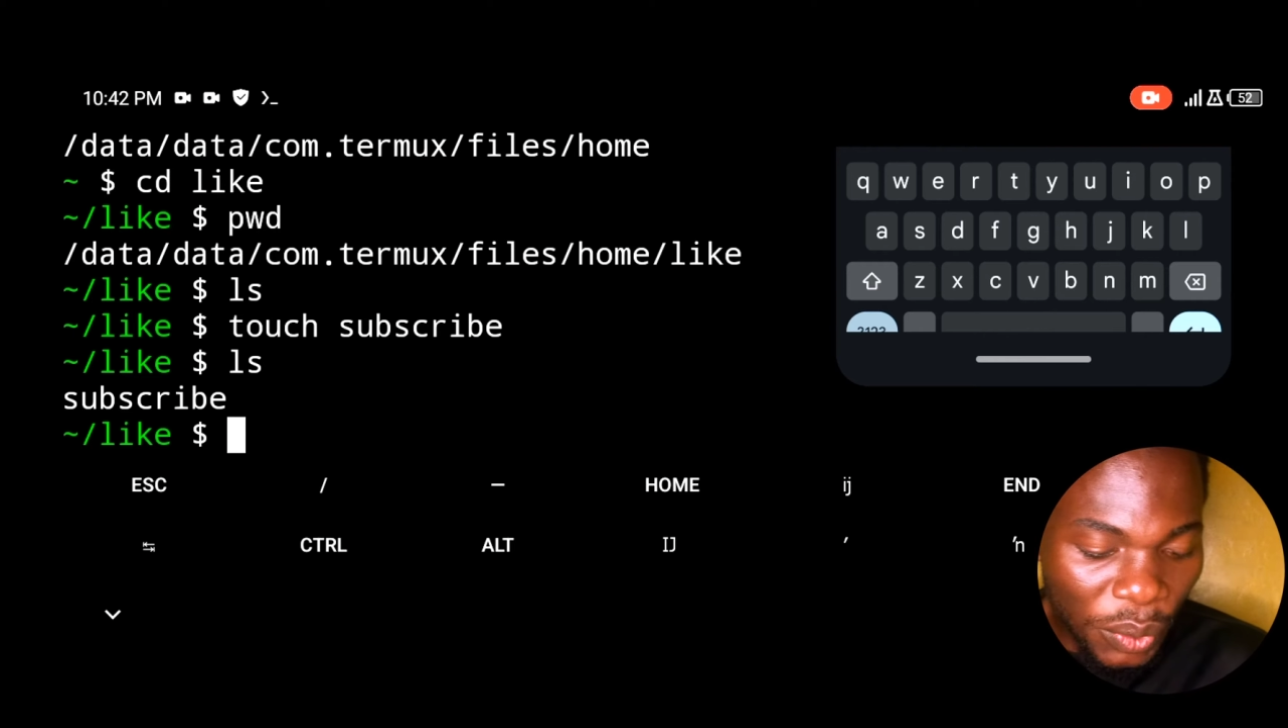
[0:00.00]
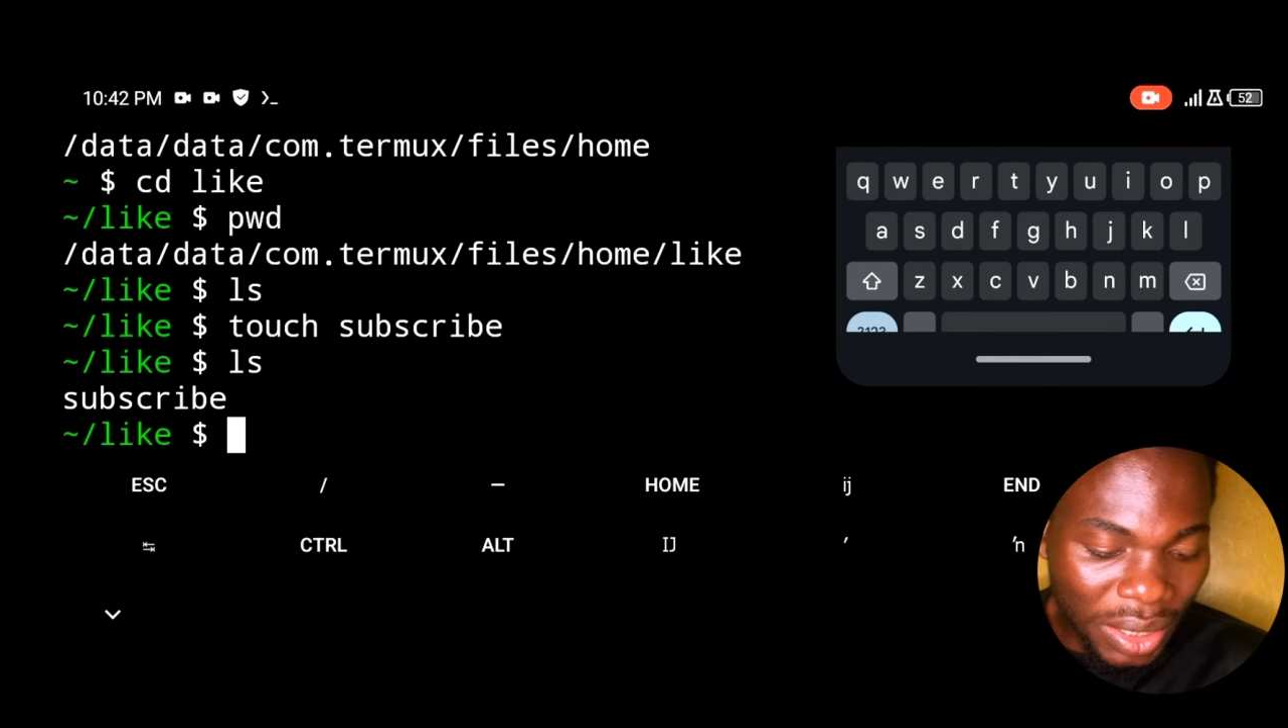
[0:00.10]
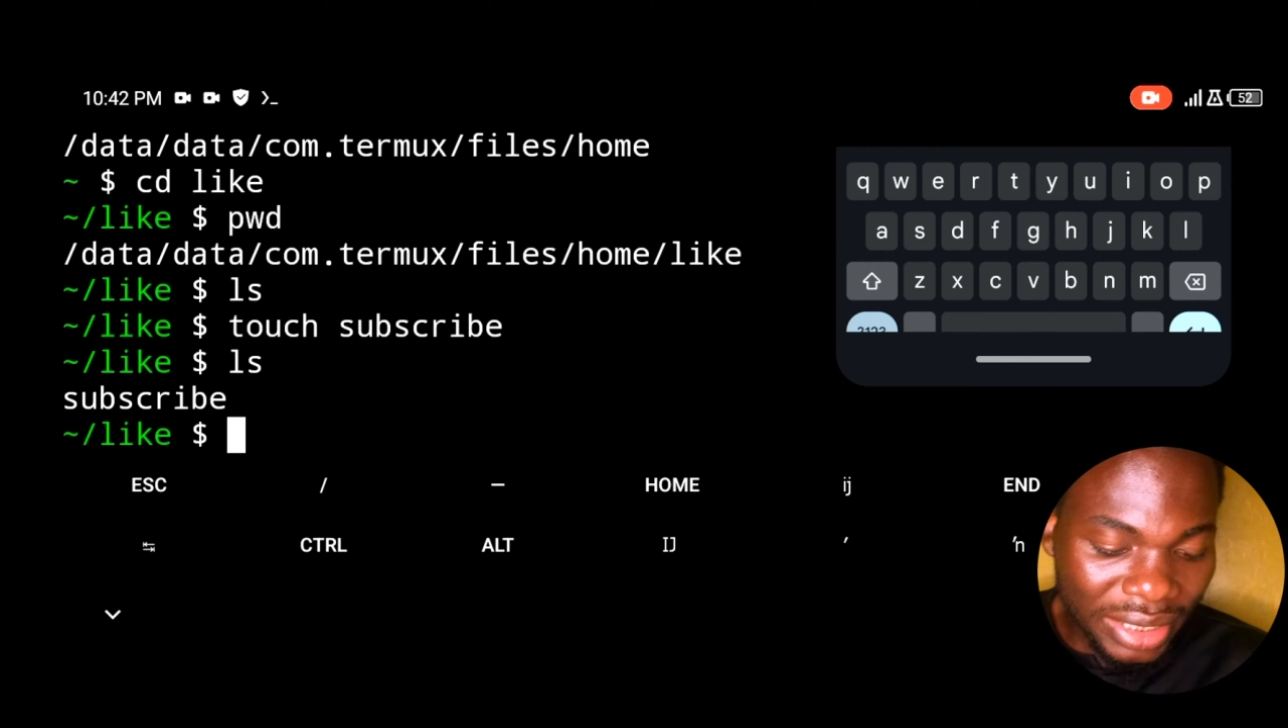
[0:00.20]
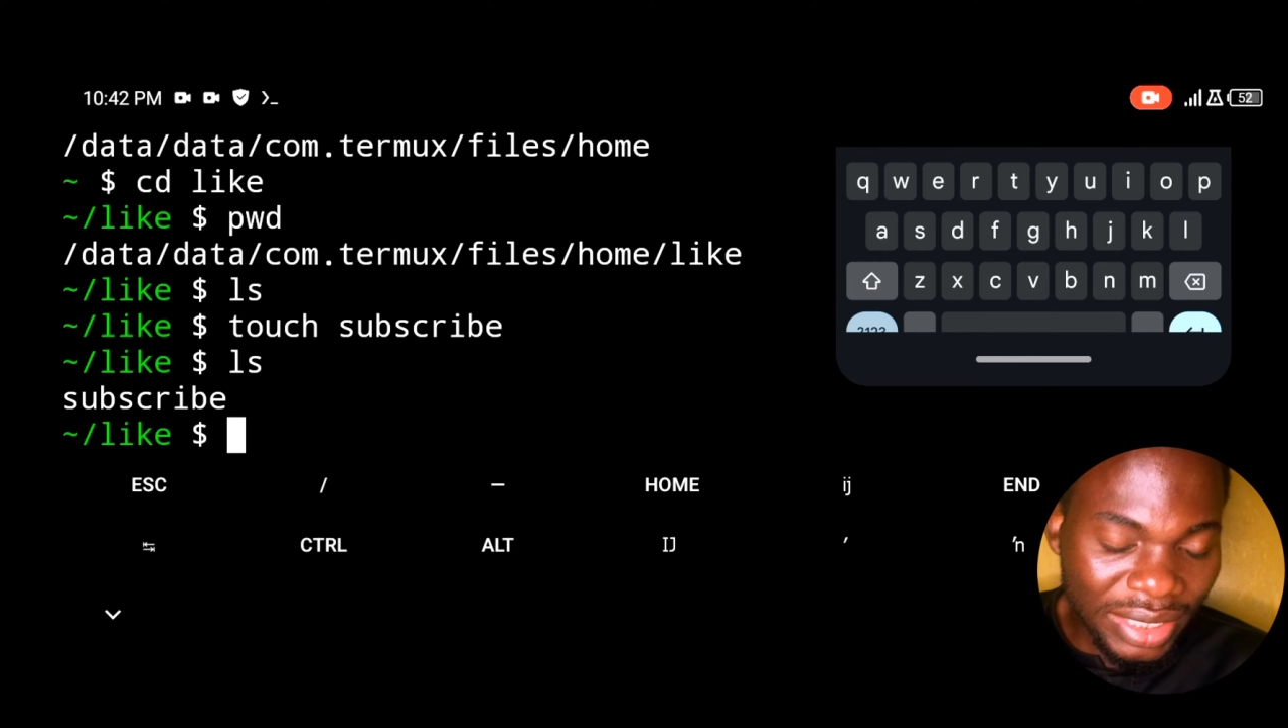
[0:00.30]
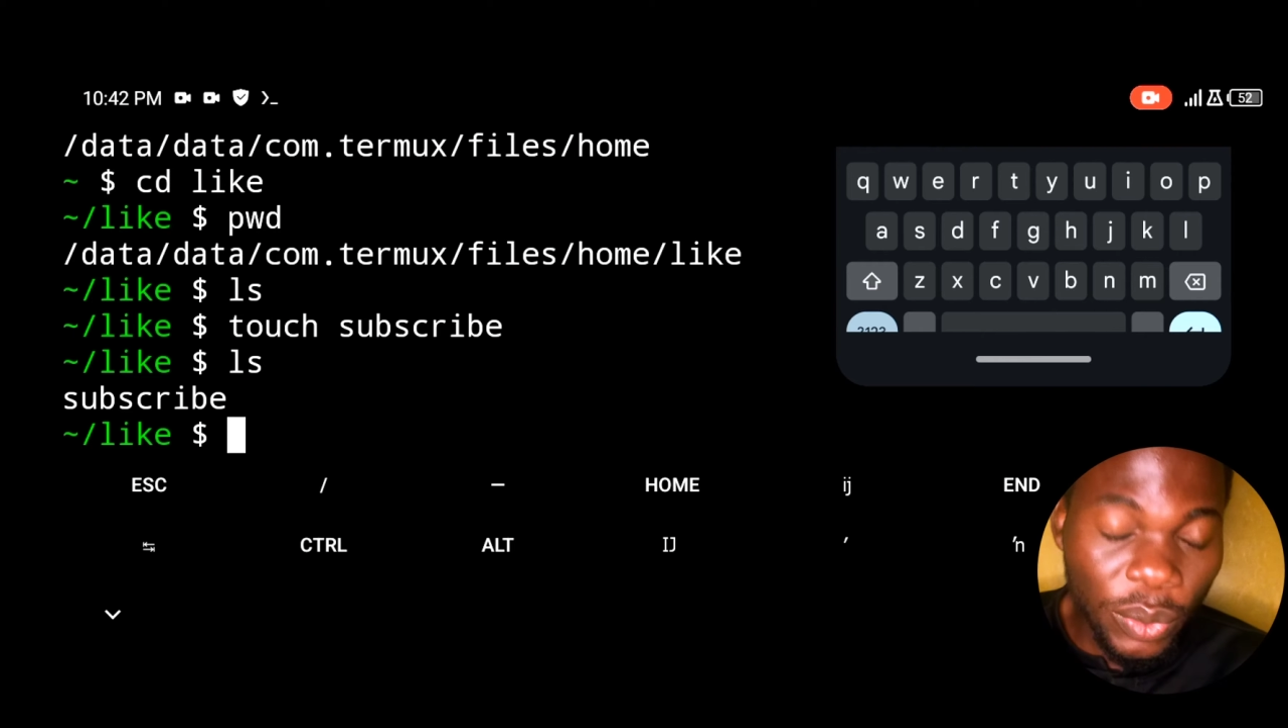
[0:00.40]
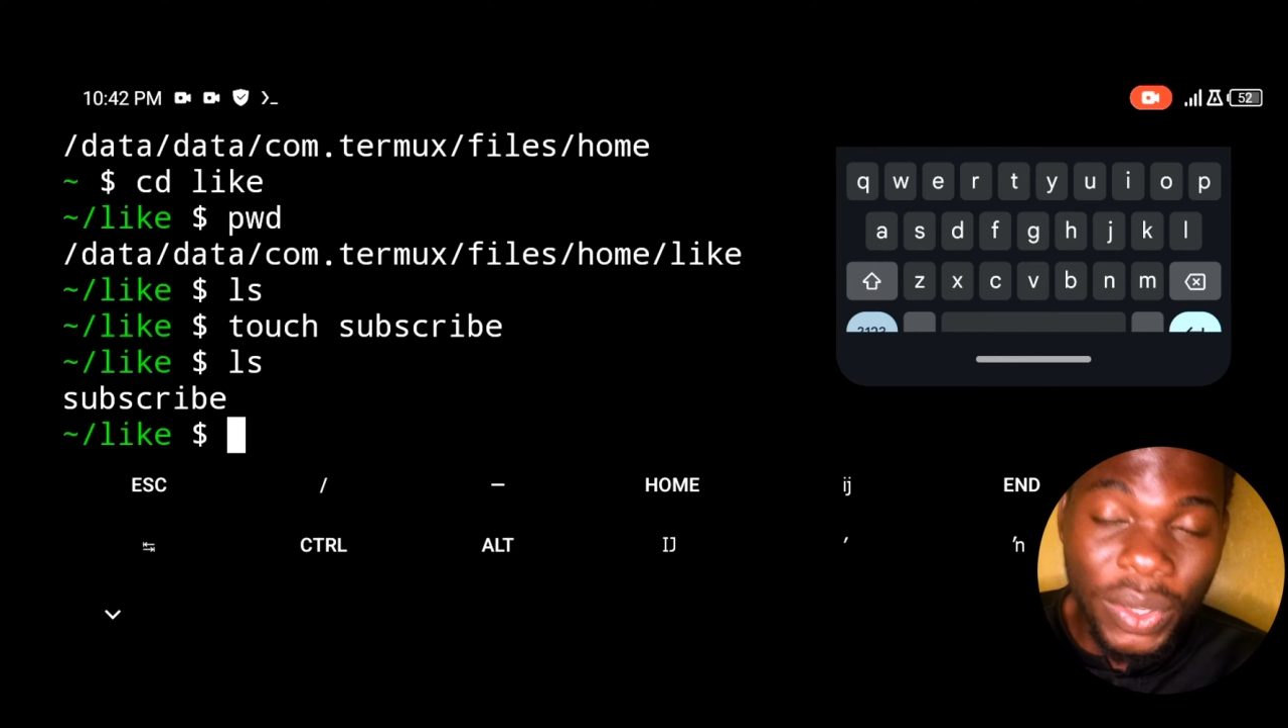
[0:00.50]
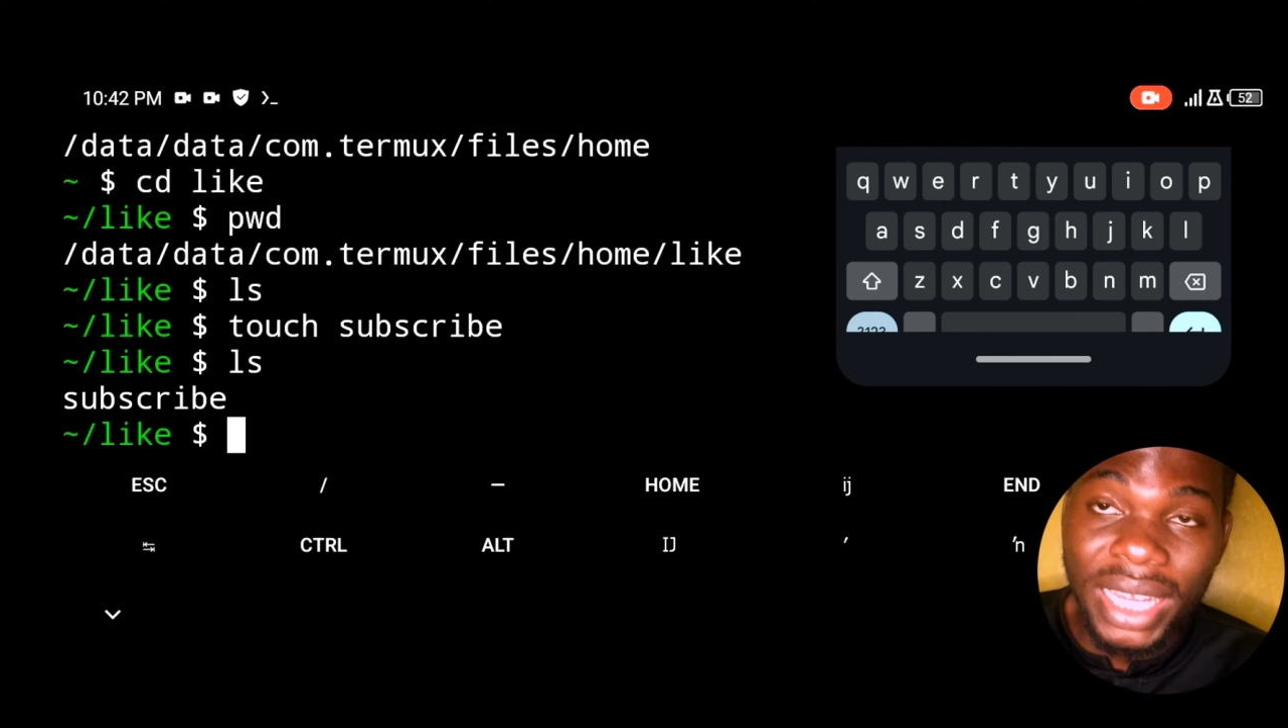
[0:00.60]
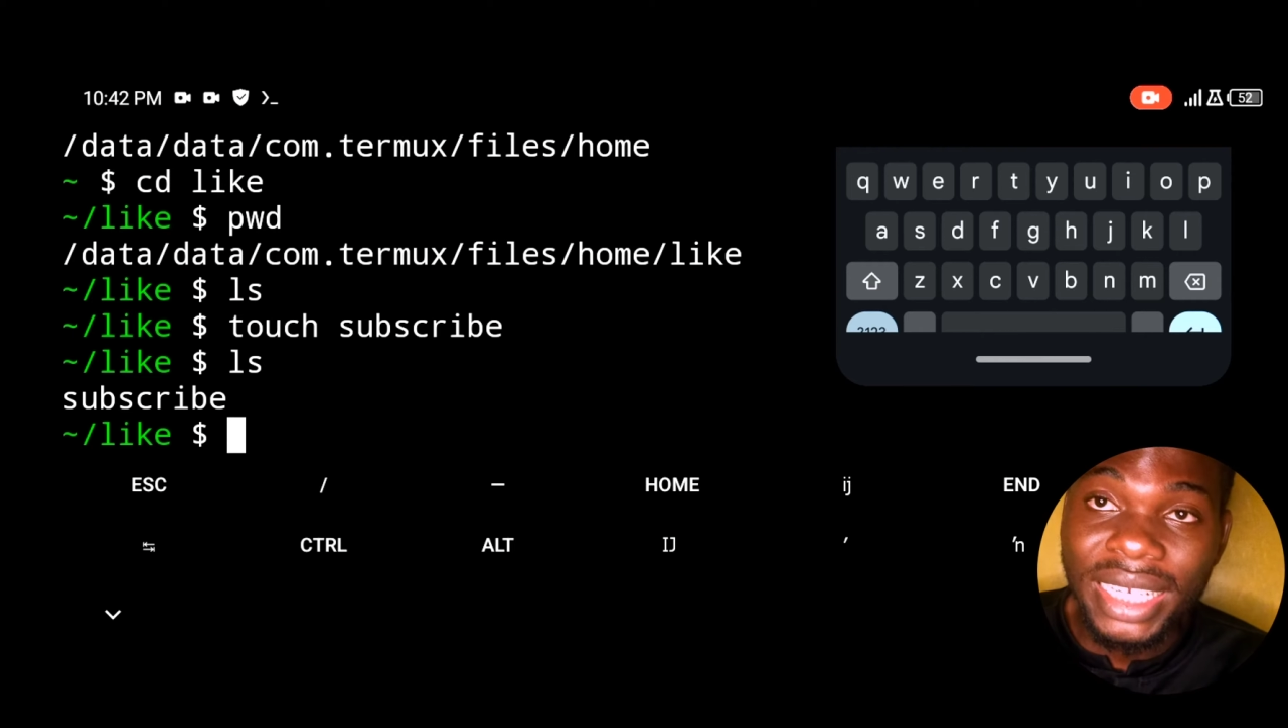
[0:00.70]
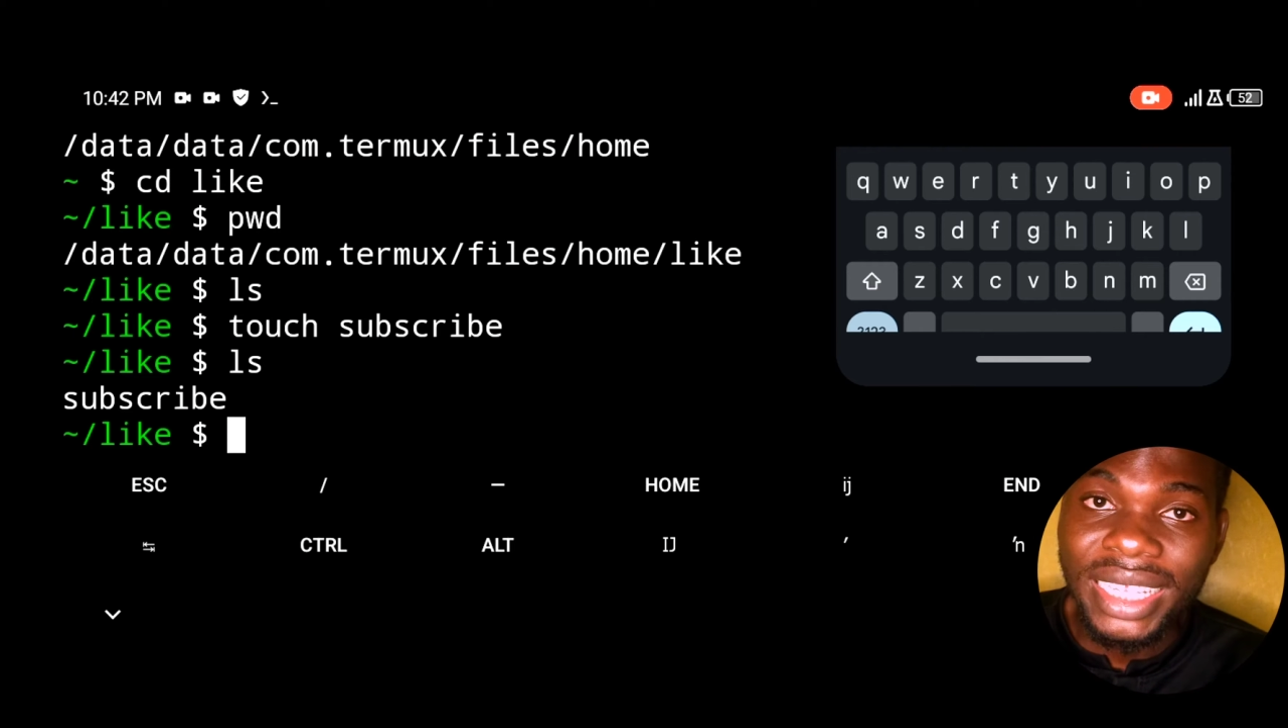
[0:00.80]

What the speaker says: can see we are